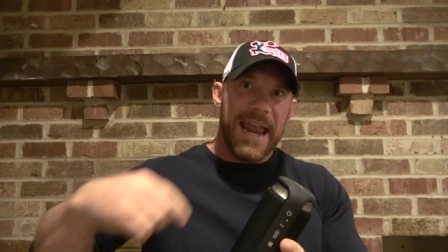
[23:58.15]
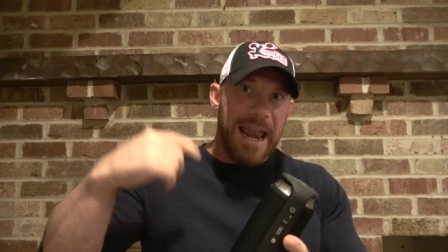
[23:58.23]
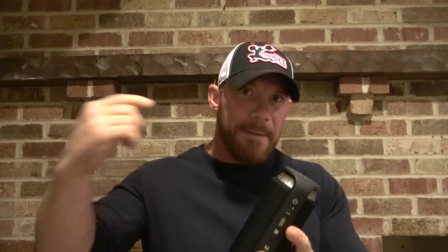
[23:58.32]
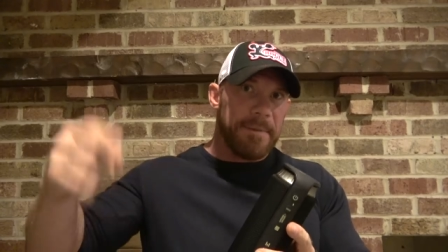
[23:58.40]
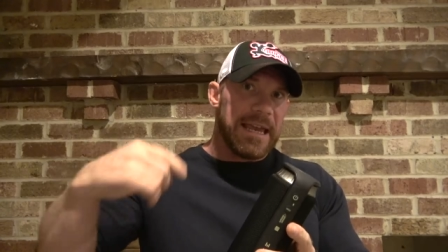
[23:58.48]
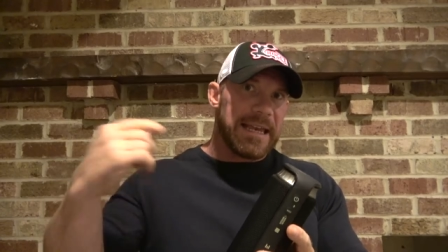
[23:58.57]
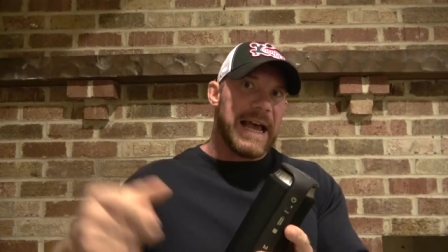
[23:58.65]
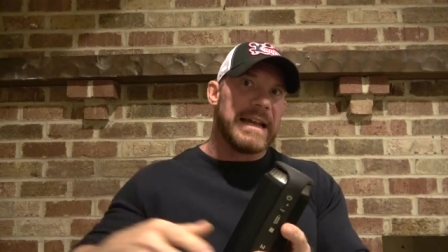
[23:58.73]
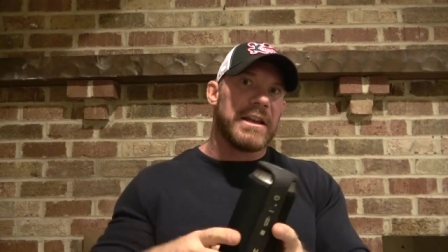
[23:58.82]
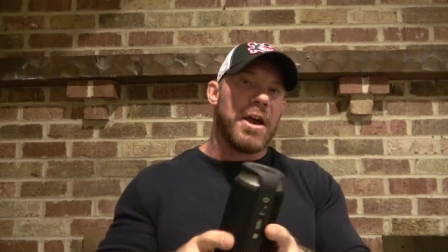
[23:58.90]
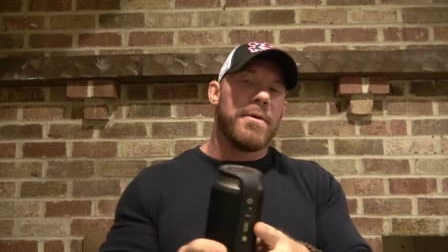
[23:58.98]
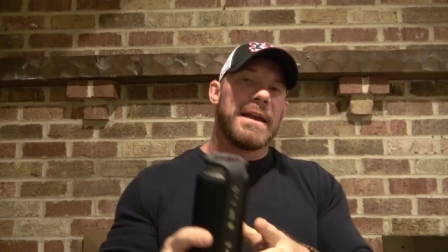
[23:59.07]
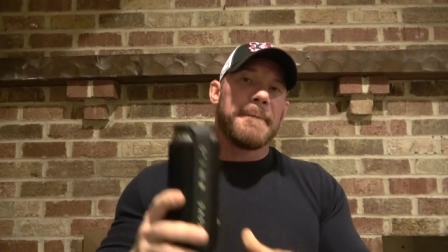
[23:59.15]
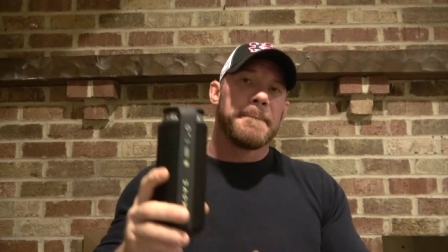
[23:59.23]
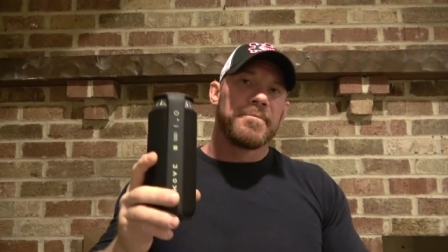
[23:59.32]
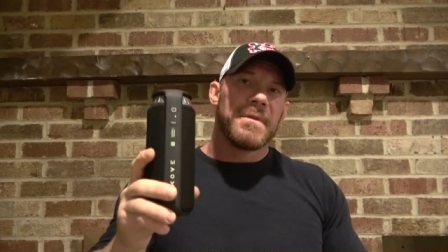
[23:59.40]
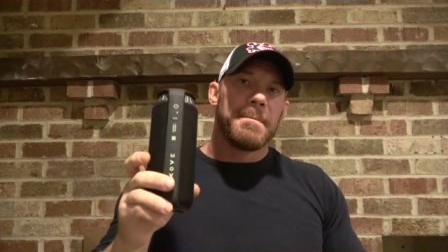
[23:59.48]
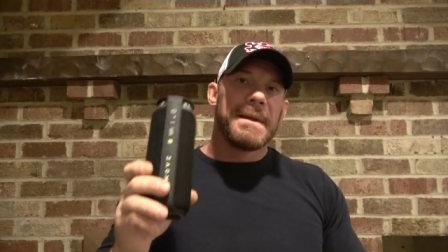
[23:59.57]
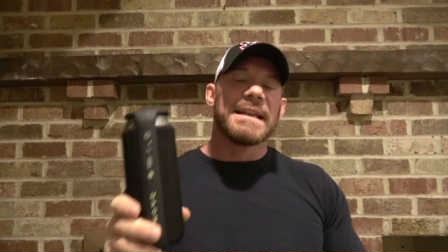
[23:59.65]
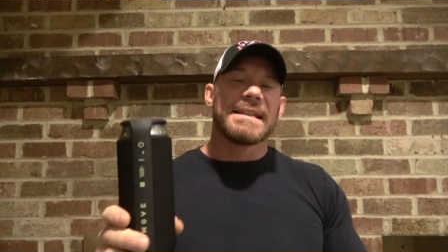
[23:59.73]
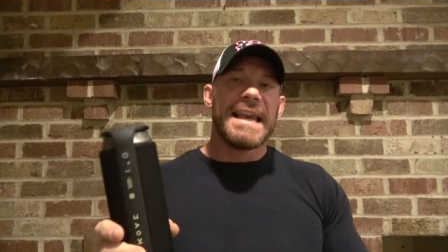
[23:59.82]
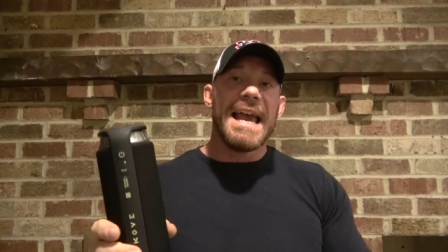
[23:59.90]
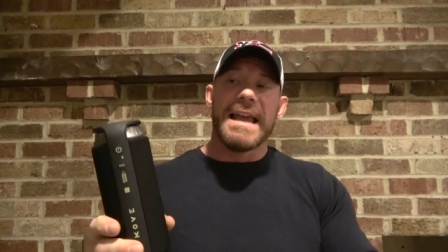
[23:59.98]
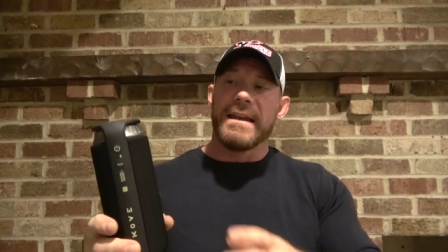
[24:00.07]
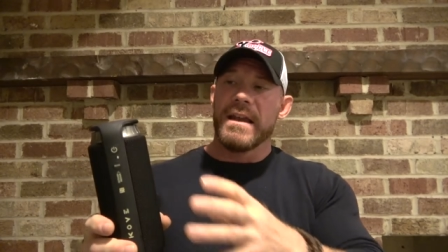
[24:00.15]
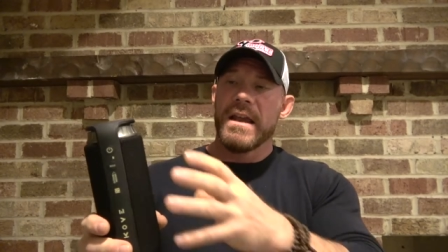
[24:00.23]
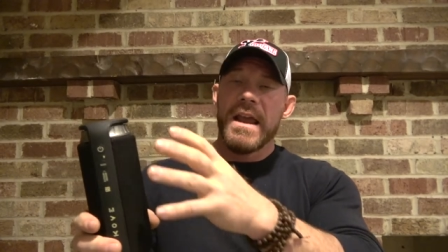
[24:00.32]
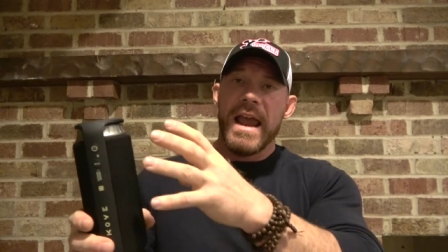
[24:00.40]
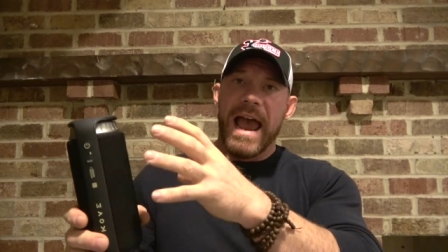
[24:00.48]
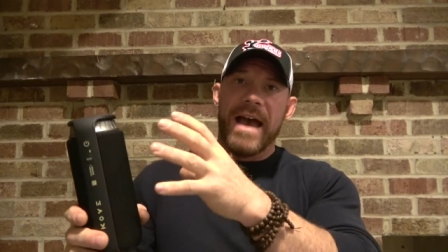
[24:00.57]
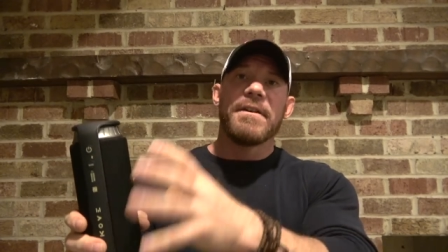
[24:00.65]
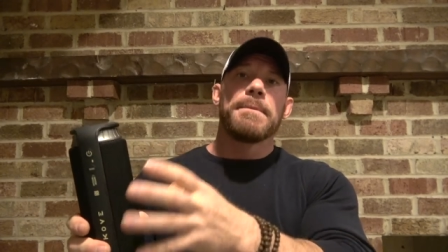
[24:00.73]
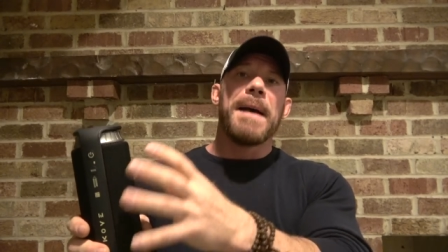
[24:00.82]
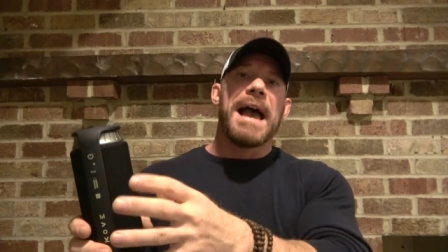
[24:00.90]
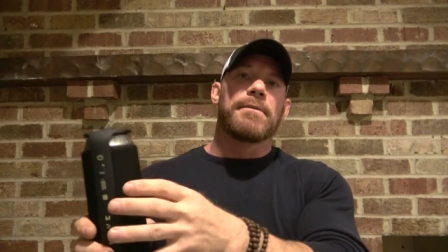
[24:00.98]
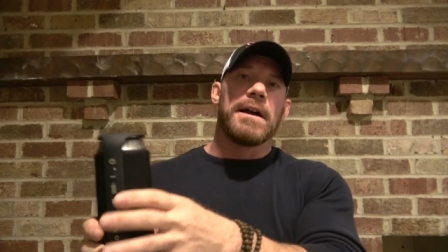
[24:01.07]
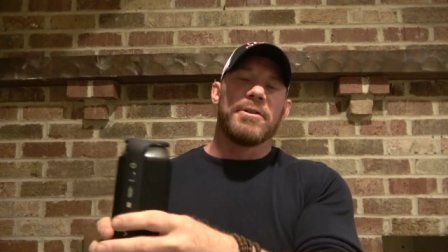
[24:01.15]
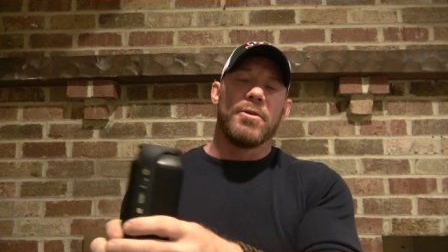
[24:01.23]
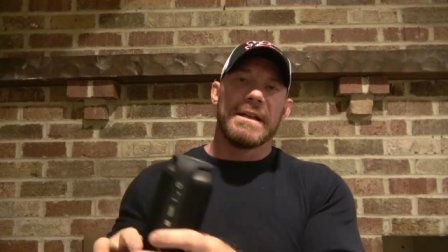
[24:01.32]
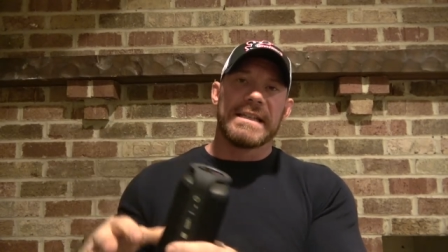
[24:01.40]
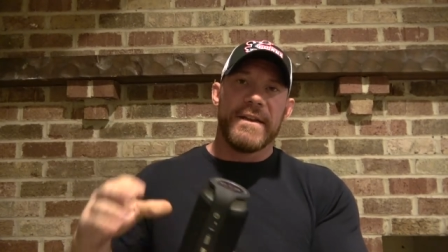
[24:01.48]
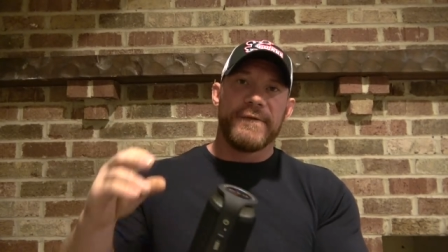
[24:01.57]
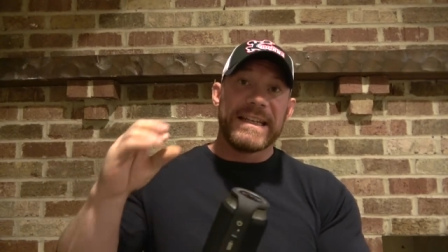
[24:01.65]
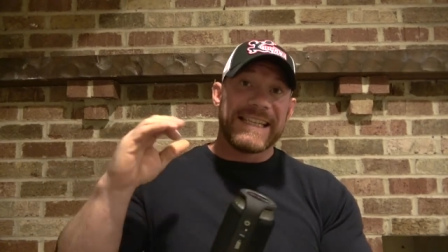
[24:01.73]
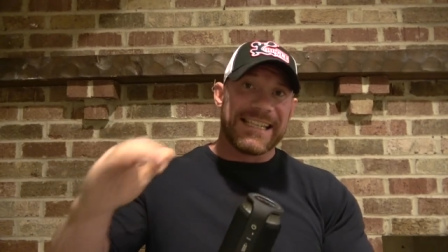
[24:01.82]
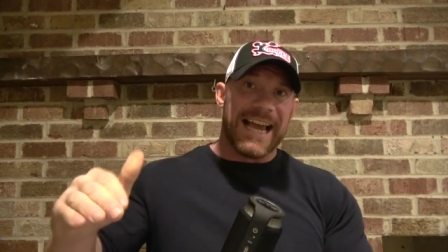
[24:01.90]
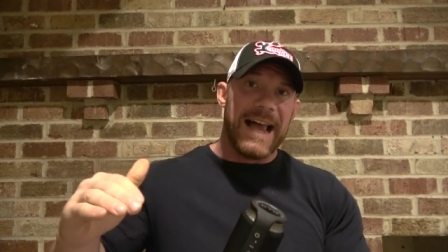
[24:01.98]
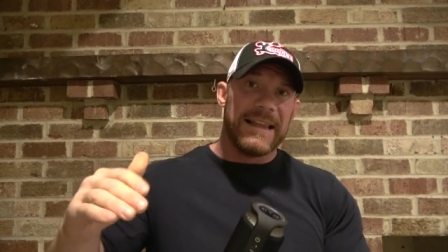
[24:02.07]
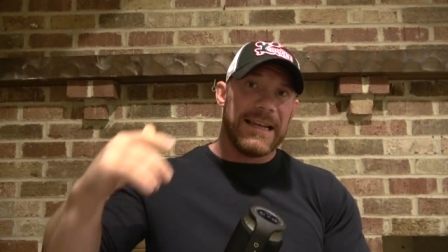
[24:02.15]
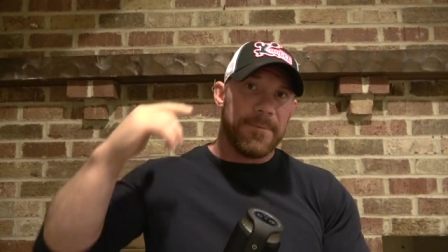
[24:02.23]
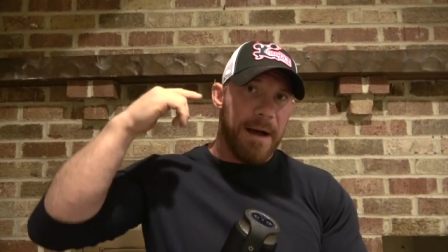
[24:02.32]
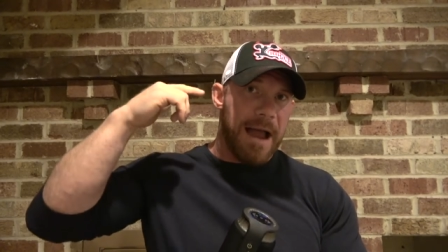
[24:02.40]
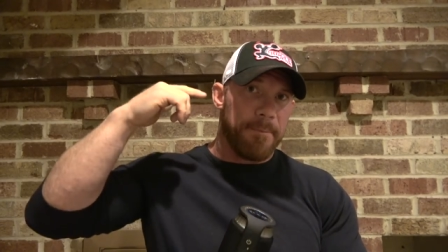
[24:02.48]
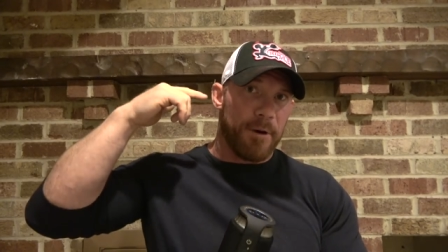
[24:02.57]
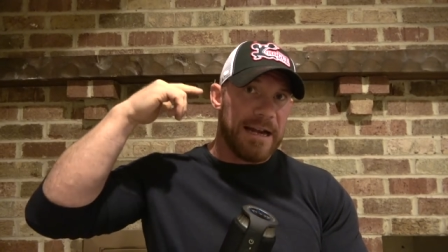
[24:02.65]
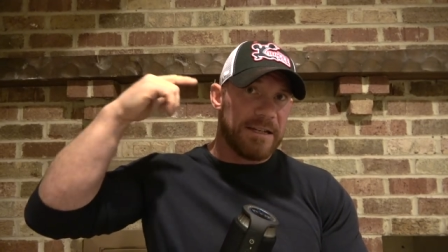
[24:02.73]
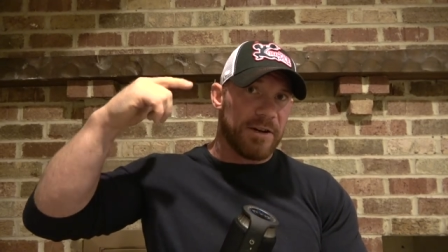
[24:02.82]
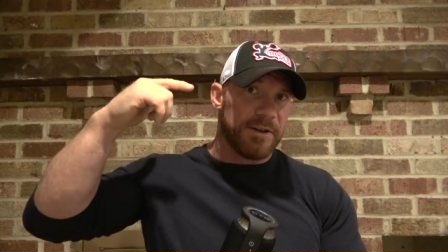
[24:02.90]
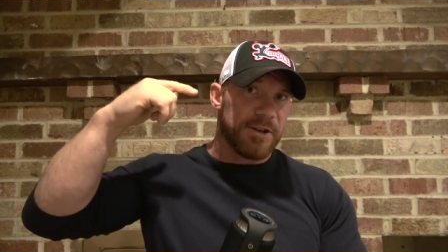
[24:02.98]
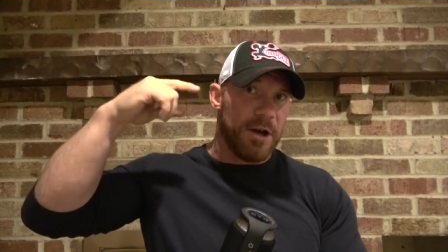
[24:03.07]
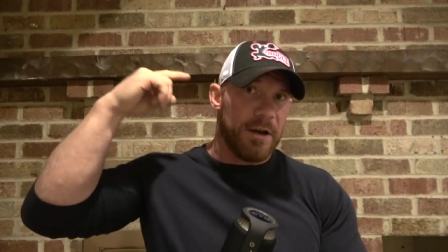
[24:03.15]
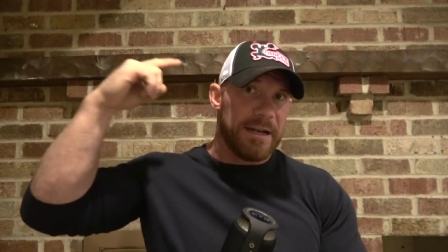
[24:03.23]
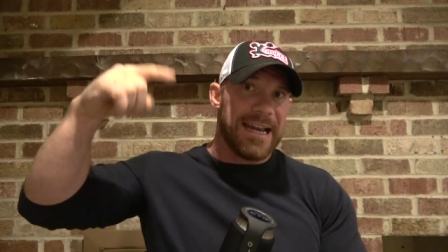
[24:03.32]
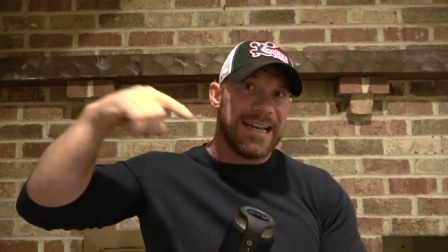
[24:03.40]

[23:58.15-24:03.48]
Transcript: ambient kind of going because again having background noise if it's silent my brain turns on